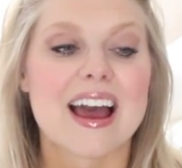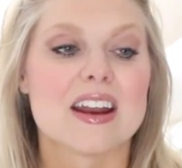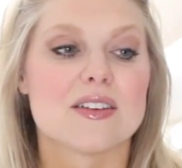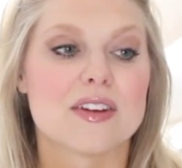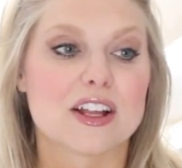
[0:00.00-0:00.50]
and
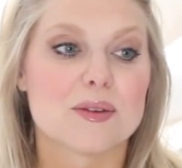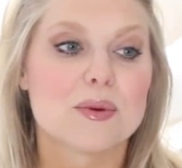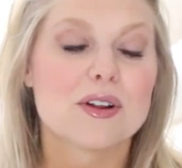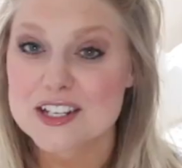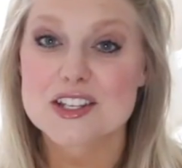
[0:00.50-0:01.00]

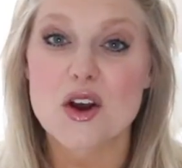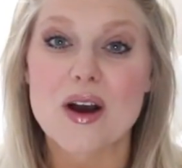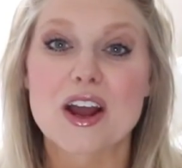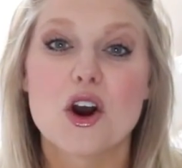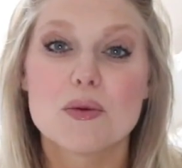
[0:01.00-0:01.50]
available. So
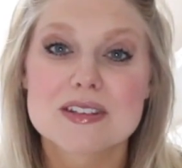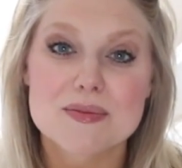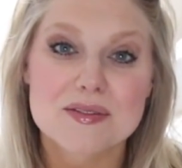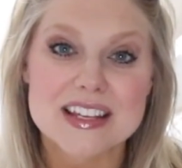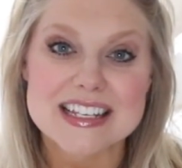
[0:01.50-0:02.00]
I hope some
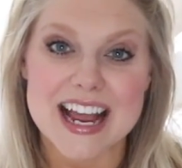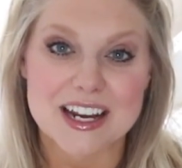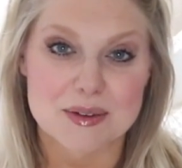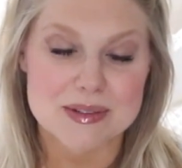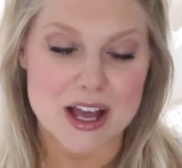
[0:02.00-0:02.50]
of these
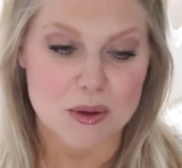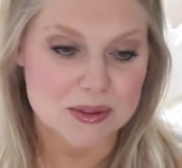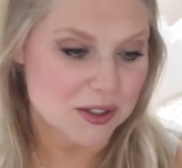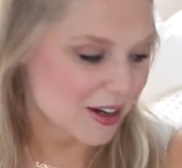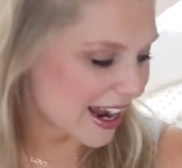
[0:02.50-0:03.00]
items
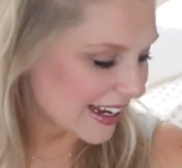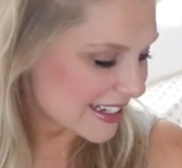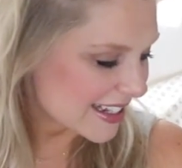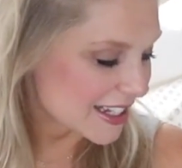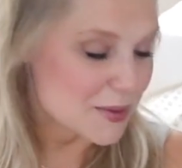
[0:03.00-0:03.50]
helped you
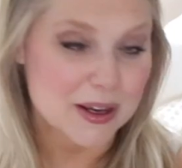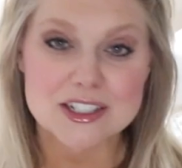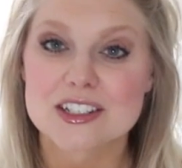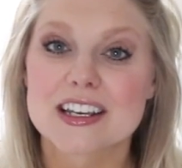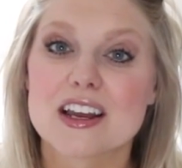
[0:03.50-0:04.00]
guys,
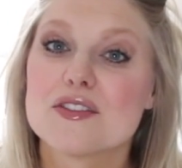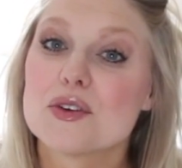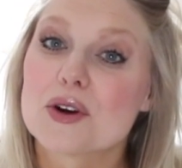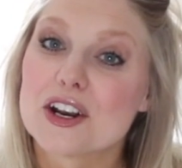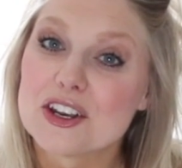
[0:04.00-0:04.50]
especially if you
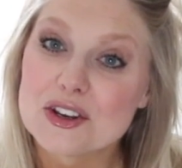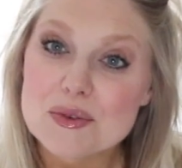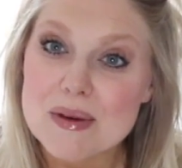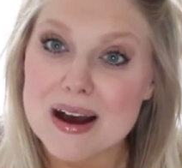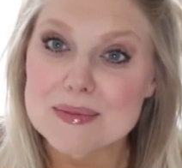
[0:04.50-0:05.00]
are a new
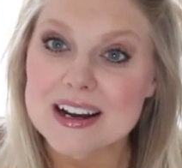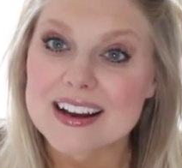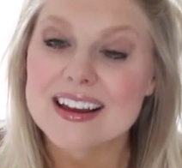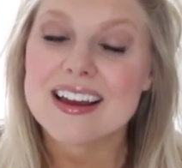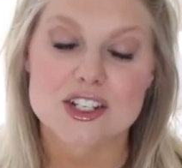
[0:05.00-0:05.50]

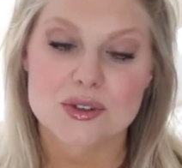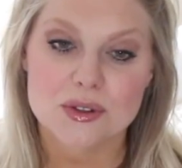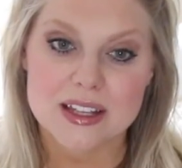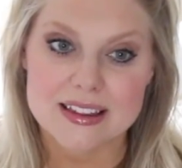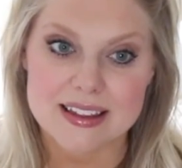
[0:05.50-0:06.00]
mama. I
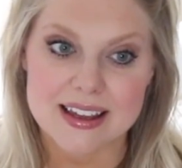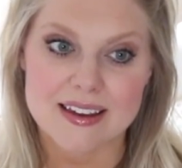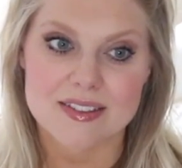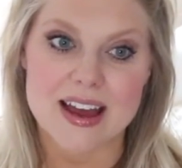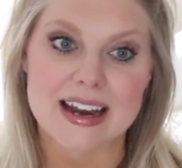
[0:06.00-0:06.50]
truly think
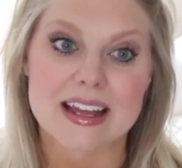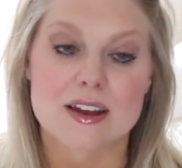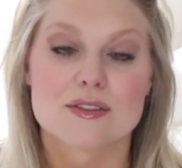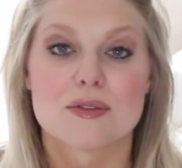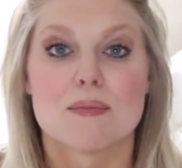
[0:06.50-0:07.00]
that
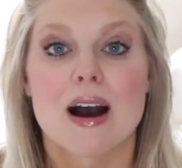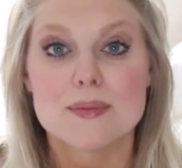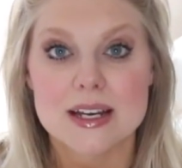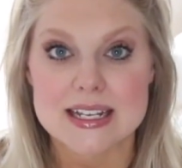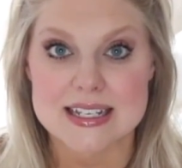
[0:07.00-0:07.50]
if
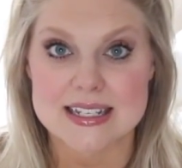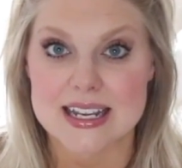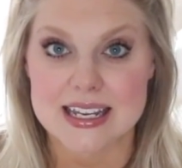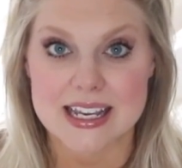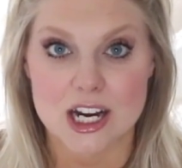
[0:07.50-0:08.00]
mama isn't
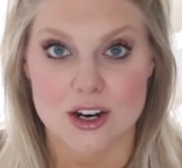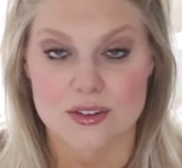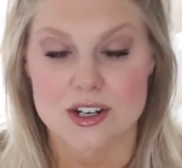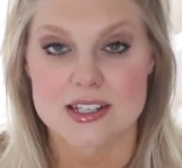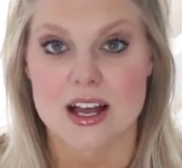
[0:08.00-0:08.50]
taking care of
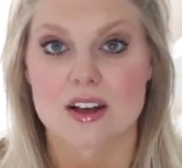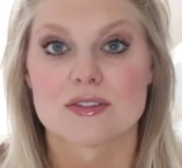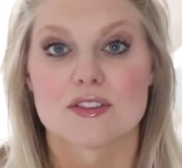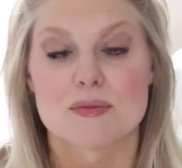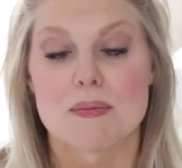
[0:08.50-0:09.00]
herself,
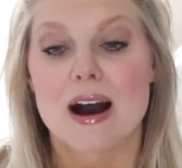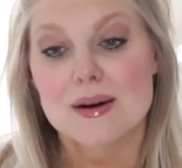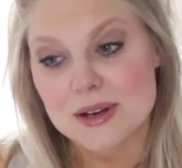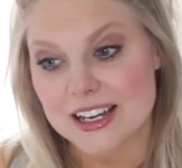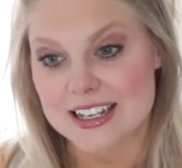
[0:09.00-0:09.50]
if
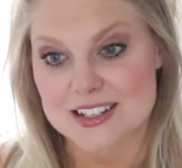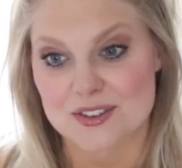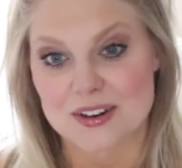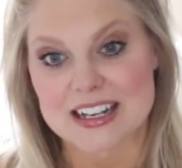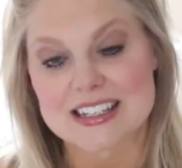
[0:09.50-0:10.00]
mama isn't
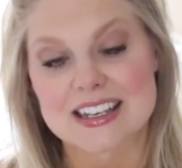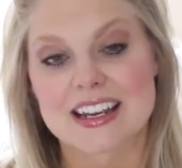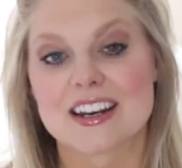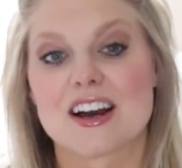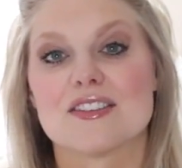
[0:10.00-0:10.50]
resting
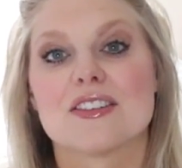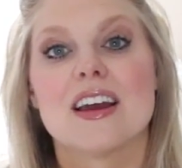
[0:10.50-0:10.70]
enough